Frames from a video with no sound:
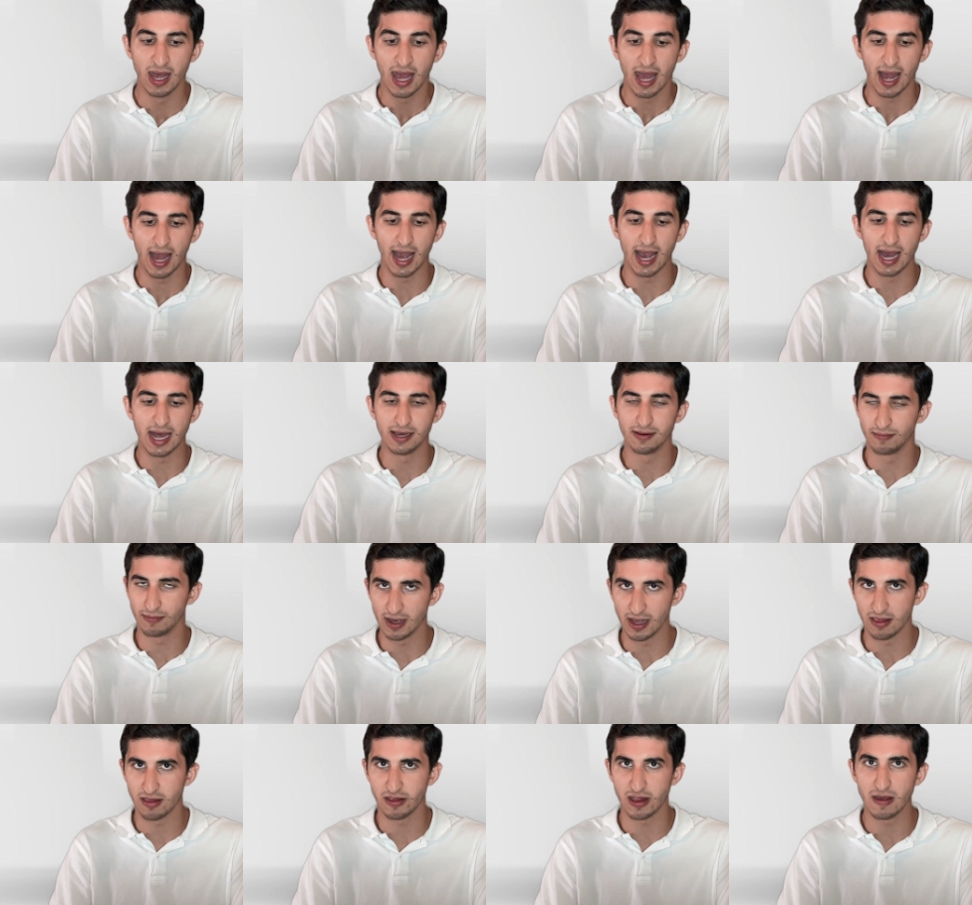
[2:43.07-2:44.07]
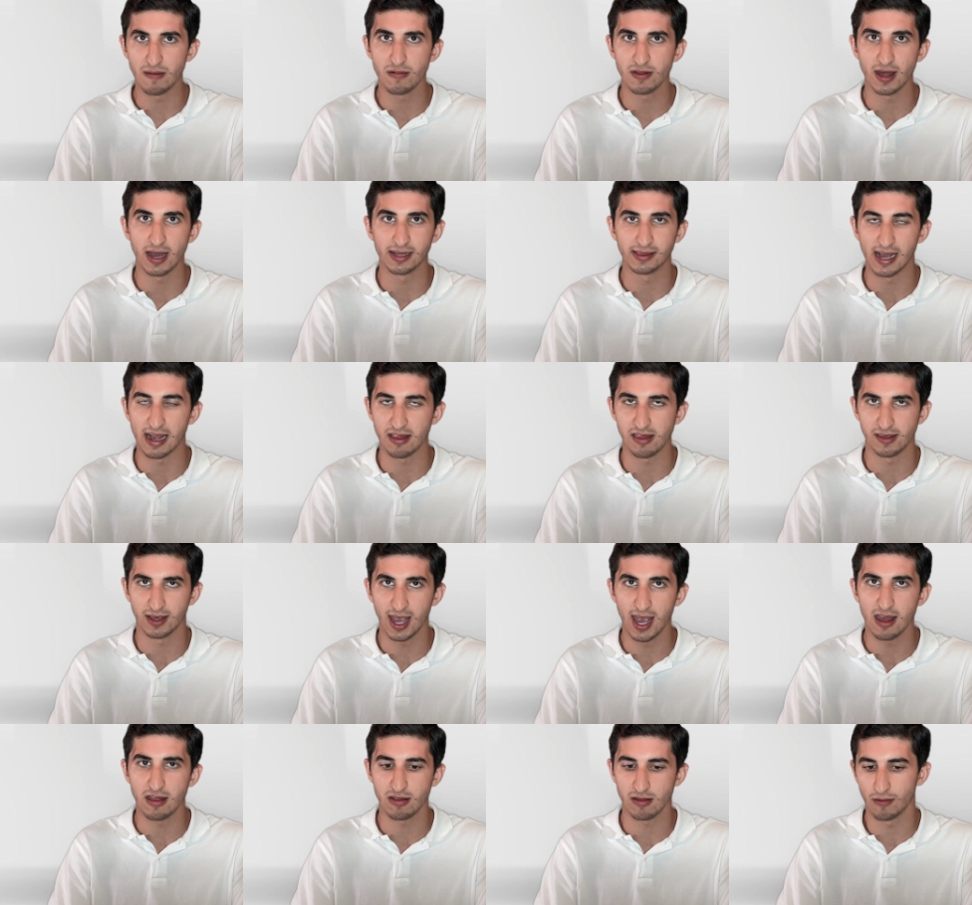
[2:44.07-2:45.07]
And it seems like that's the
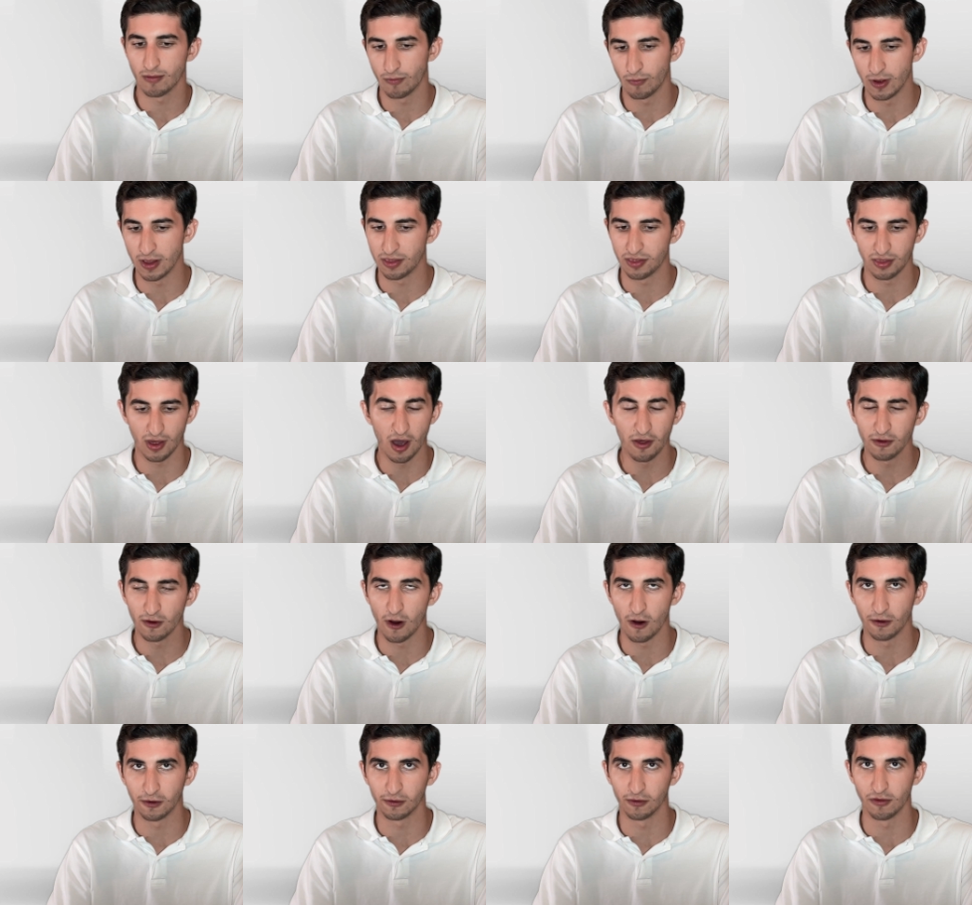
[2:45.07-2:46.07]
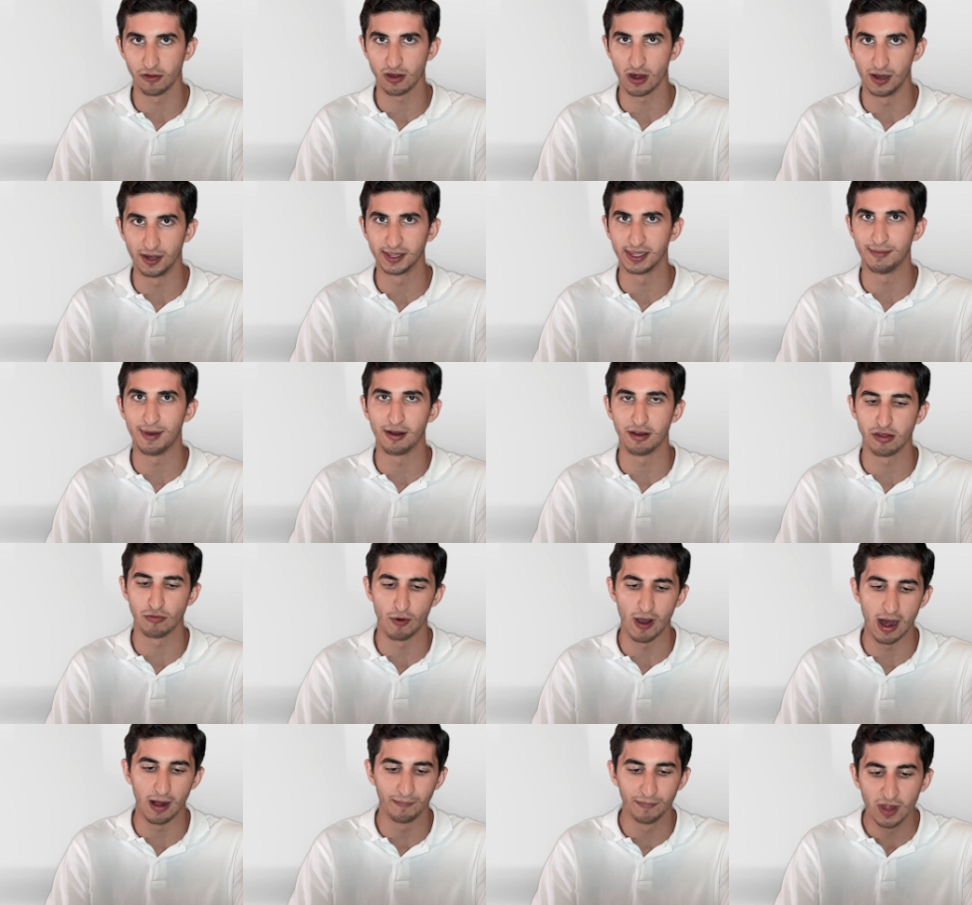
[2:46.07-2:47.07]
case with other articles calling them out as
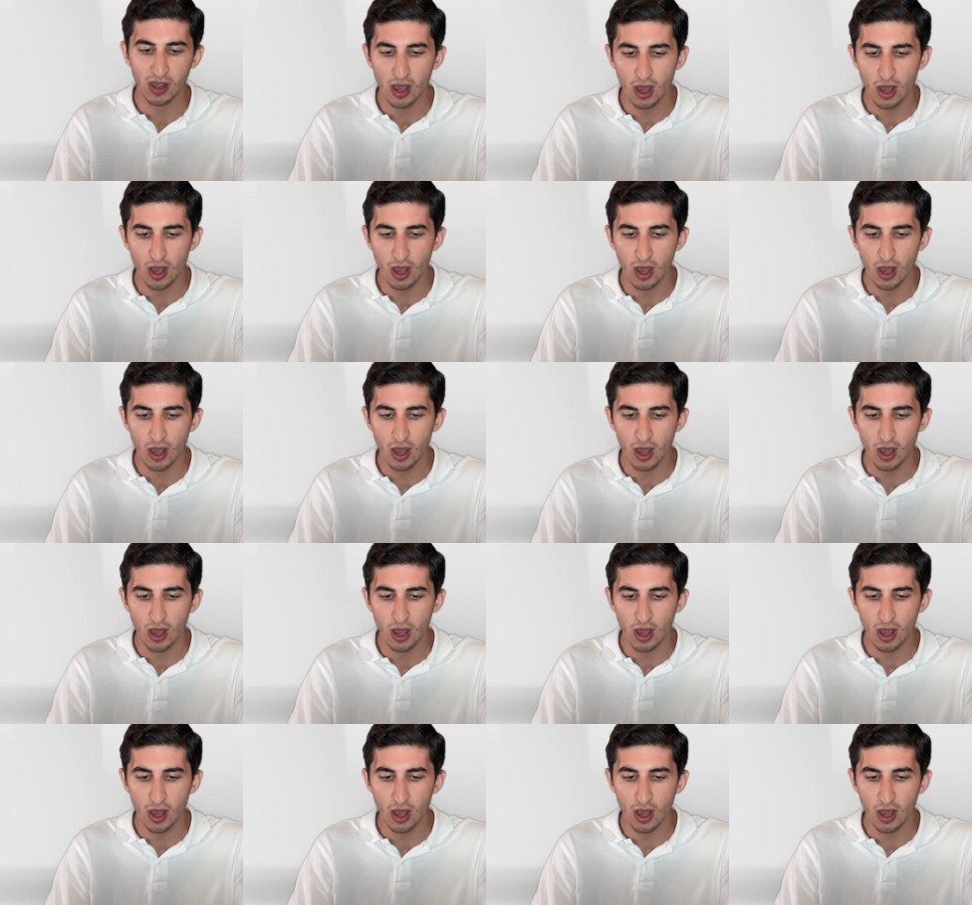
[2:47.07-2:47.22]
well.